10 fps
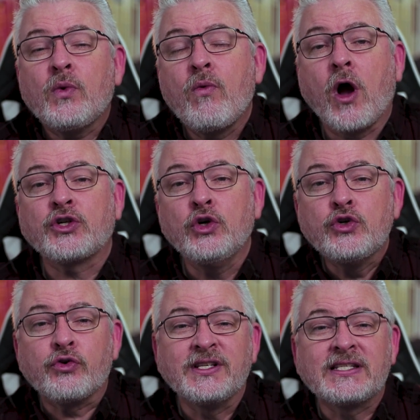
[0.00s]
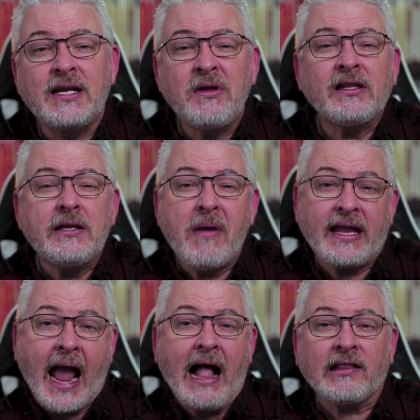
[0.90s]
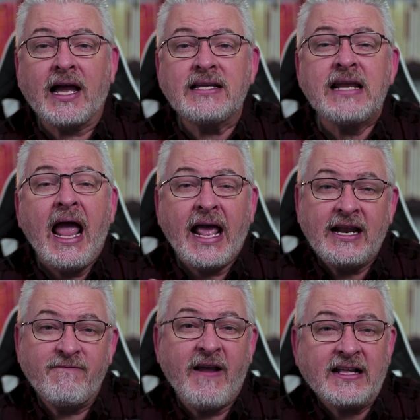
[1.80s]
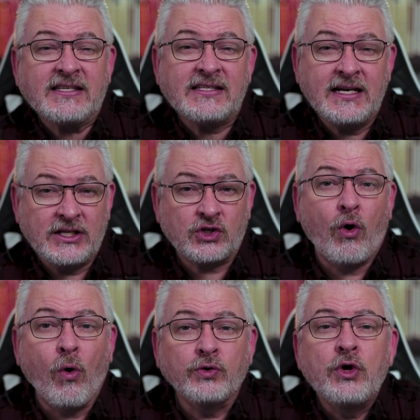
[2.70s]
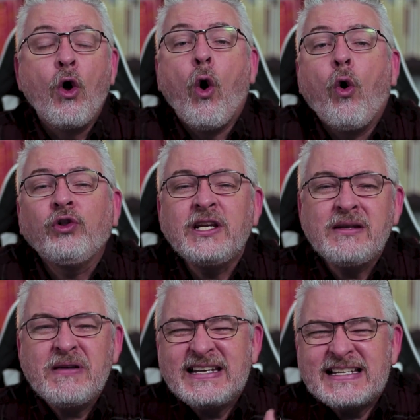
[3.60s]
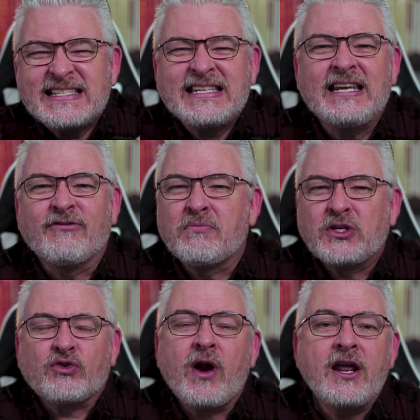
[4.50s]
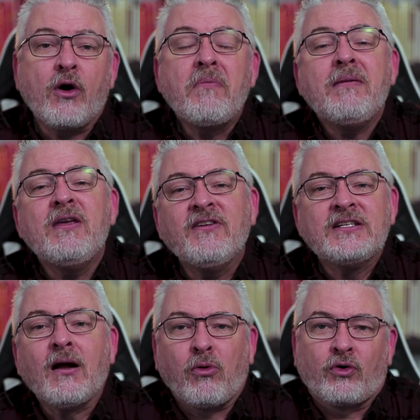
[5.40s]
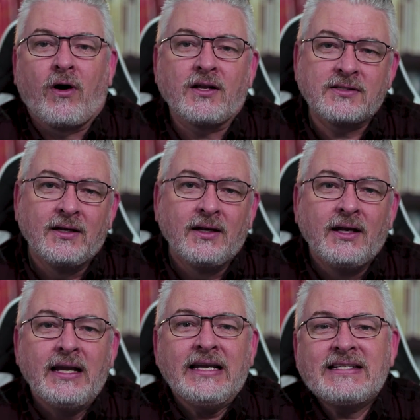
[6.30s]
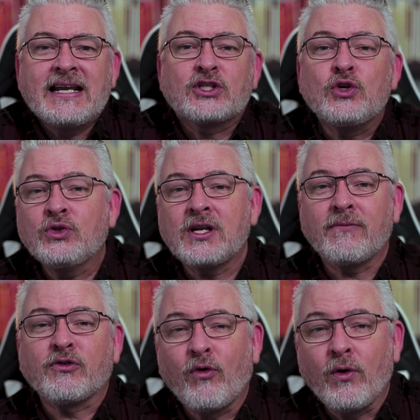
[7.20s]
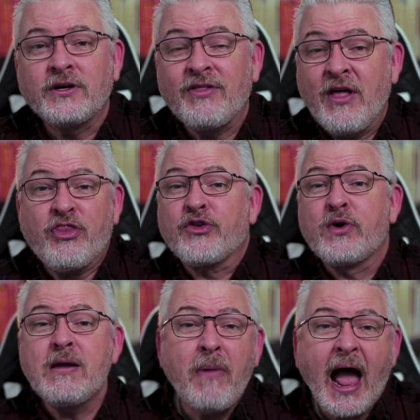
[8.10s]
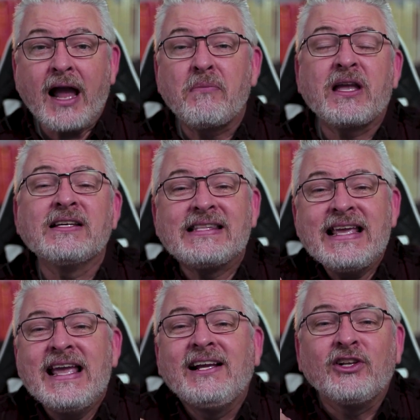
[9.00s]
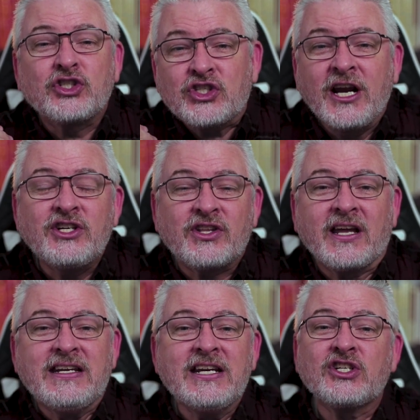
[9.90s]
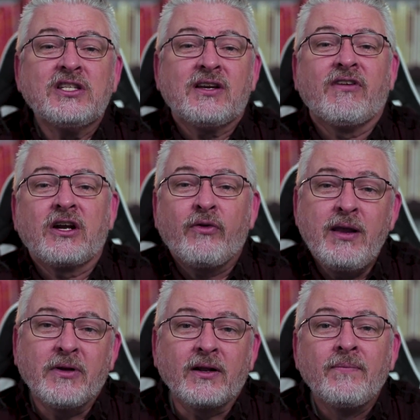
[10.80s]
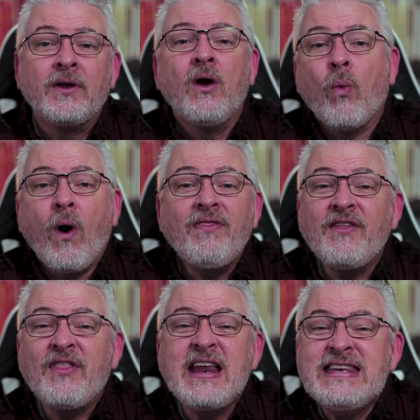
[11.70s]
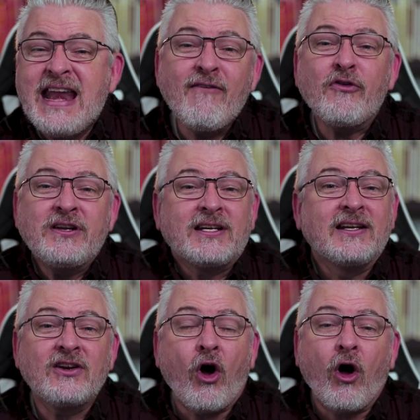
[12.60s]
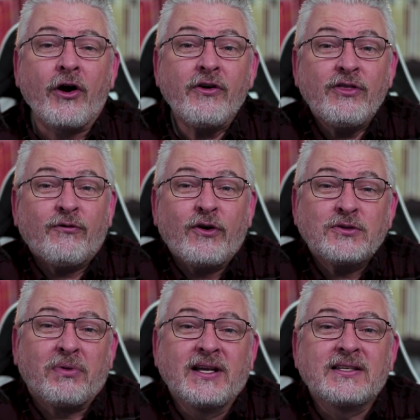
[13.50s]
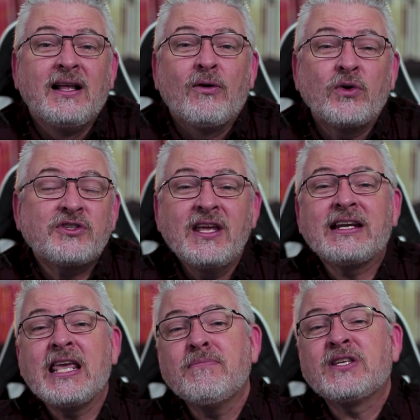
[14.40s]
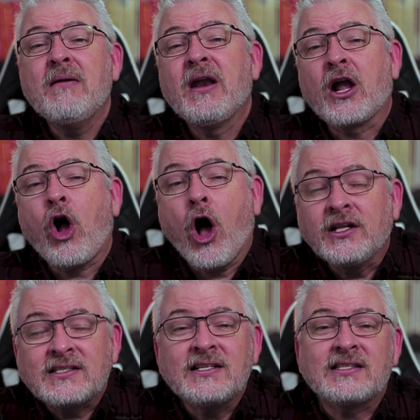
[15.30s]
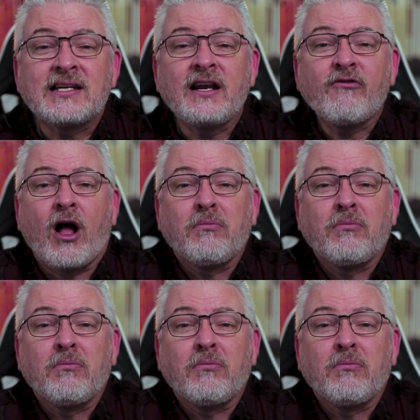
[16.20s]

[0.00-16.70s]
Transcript: as we watch Uhtred seemingly make allies and advances in his goals, only to be deceived, betrayed, or maybe even double-crossed. He takes 2 steps forward and then 3 back because the English change the conditions of an agreement, one that they never intended to honor in the first place, which then keeps him in a constant state of